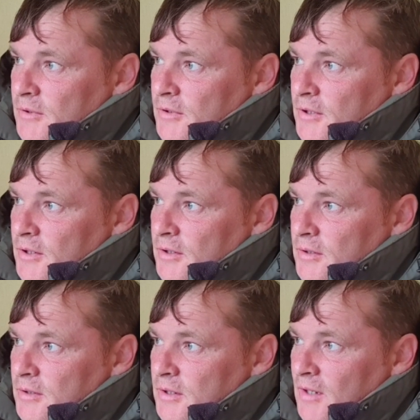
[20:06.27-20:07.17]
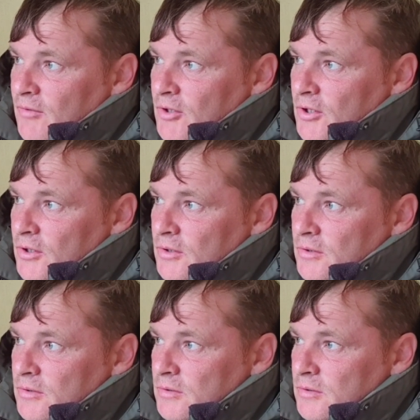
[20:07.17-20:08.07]
Or you never know.
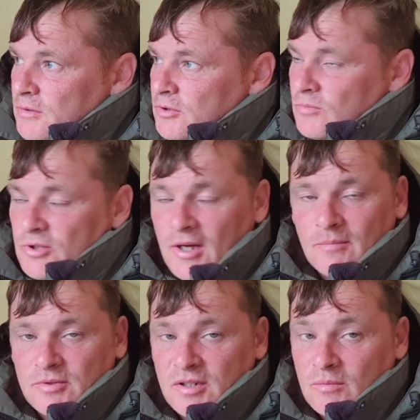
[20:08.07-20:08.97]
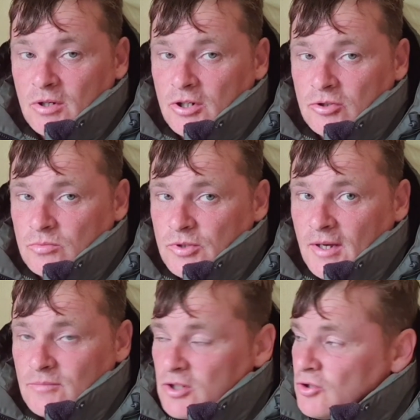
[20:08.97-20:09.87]
Sometimes it works,
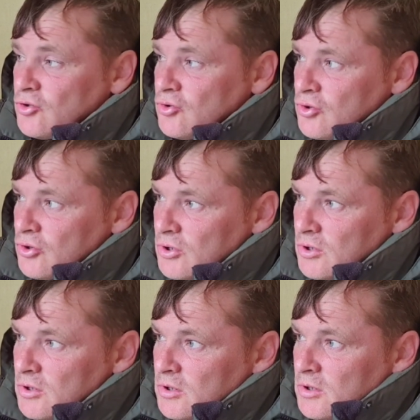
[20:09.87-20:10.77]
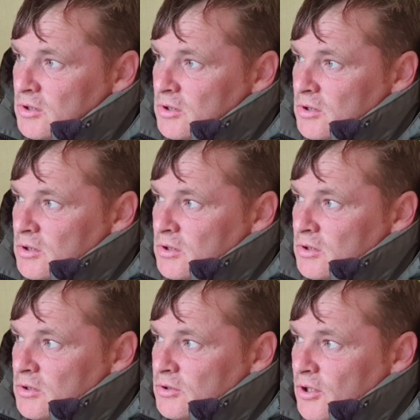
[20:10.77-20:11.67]
sometimes it doesn't.
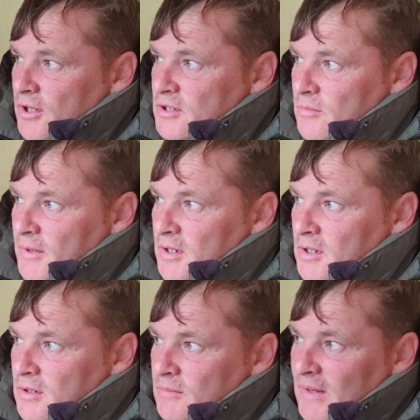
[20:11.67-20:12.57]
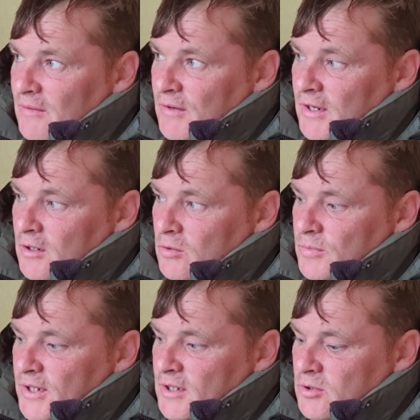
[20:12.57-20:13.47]
So this will be my final
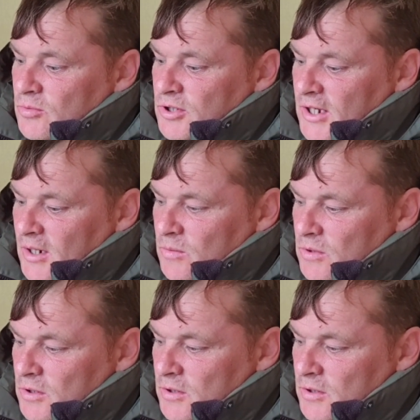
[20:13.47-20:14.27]
update up to now.